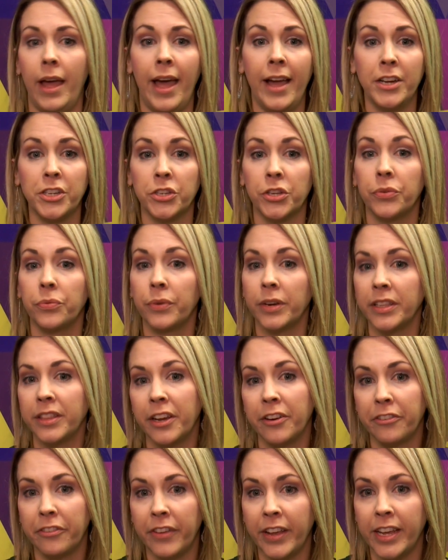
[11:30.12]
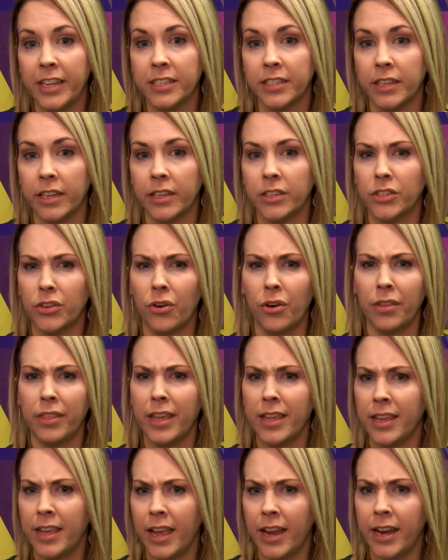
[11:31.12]
actually read their faces. Are
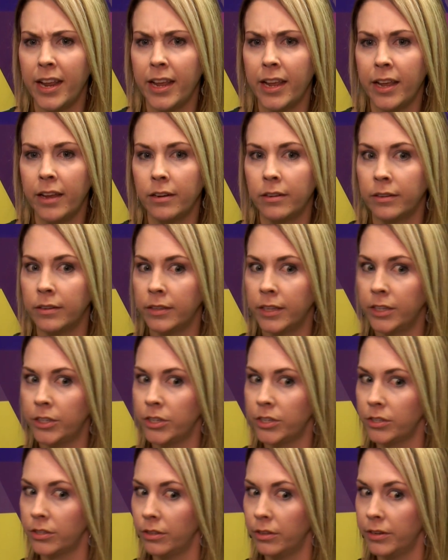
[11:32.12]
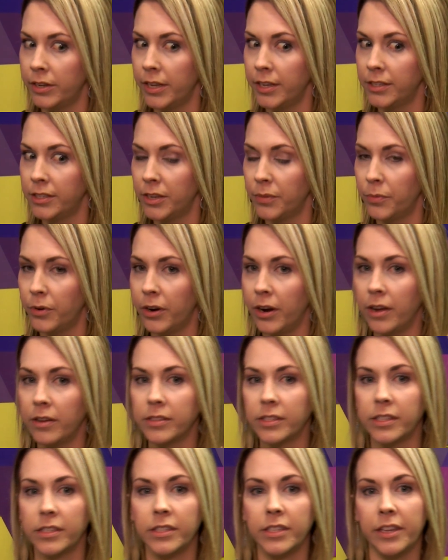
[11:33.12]
they getting it? Are they just looking somewhere
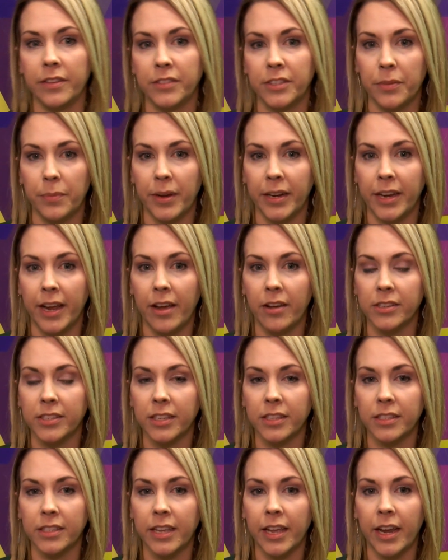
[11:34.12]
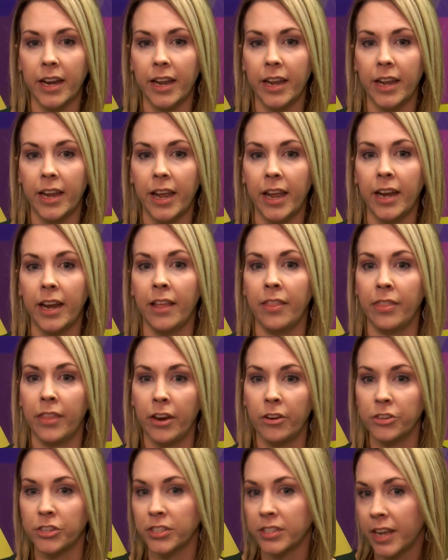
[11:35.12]
else to see if somebody else is getting it and
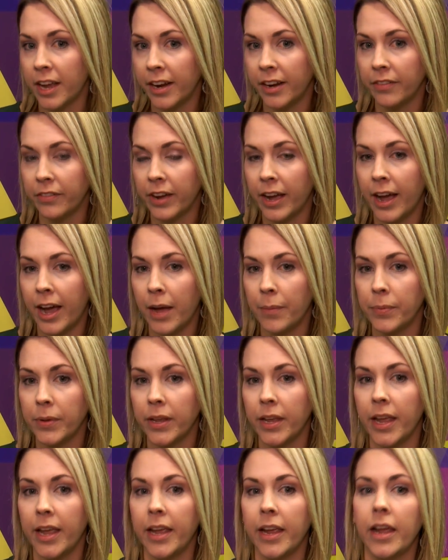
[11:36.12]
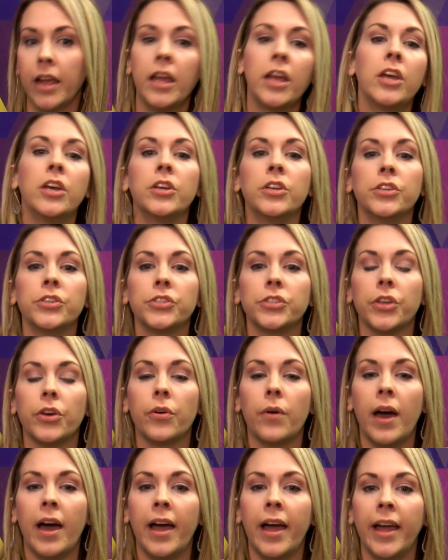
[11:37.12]
they're just kind of copying?
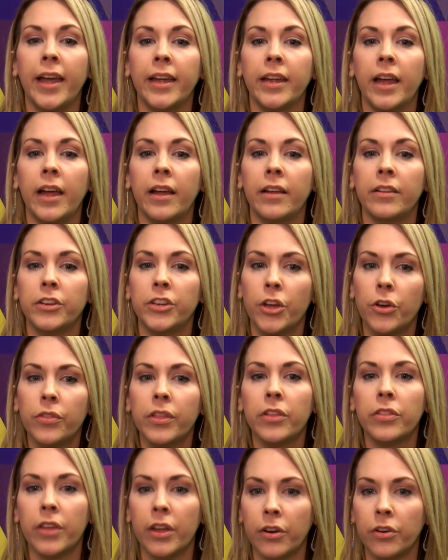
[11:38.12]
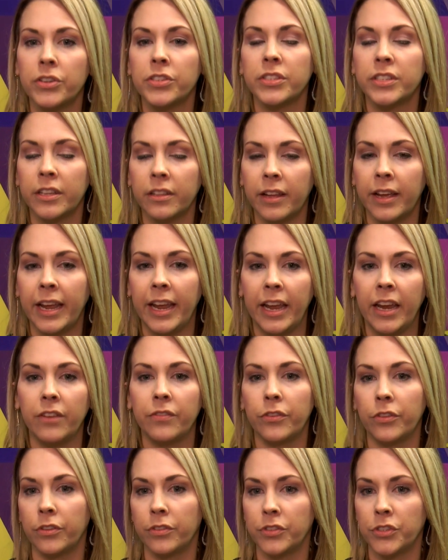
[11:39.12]
So I know that there are still a
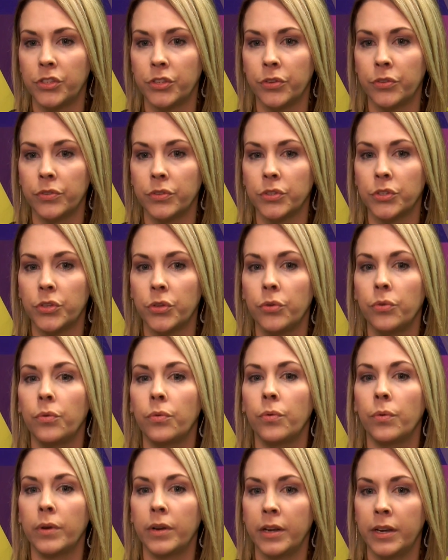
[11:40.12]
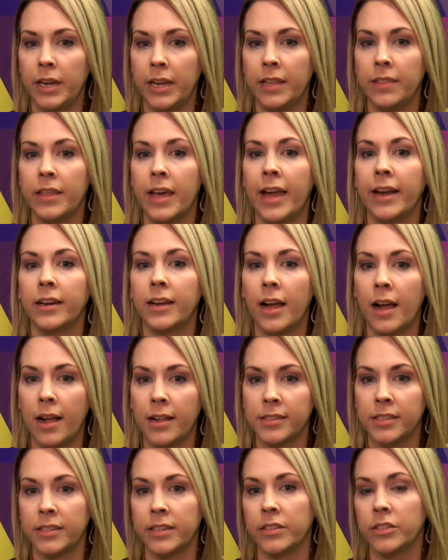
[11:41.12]
handful of students who need that
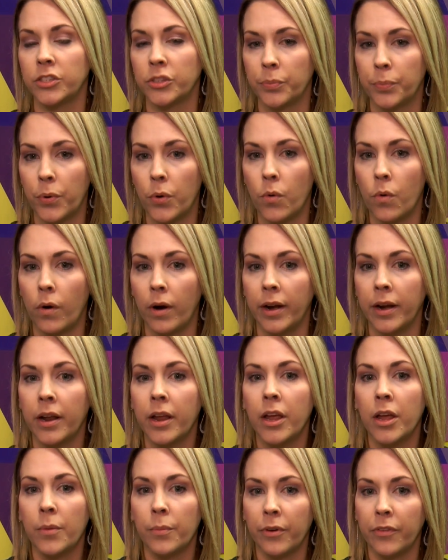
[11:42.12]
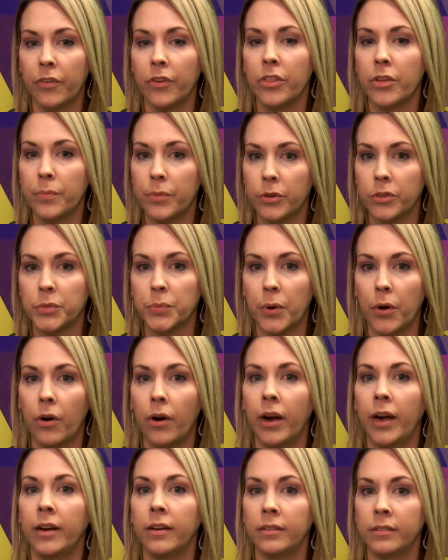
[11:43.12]
constant support, but for the most
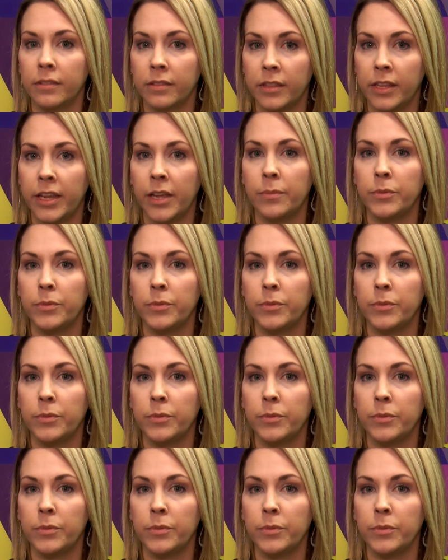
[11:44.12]
part, the